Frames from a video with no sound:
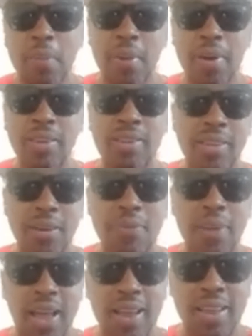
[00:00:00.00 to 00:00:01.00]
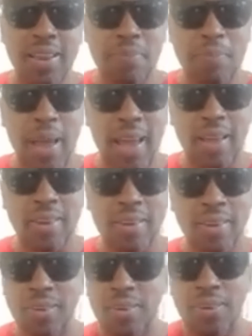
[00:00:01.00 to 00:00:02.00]
Building stuff like in his back
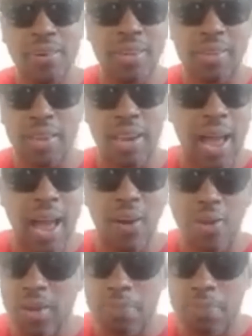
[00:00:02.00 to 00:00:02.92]
on, his lot, on his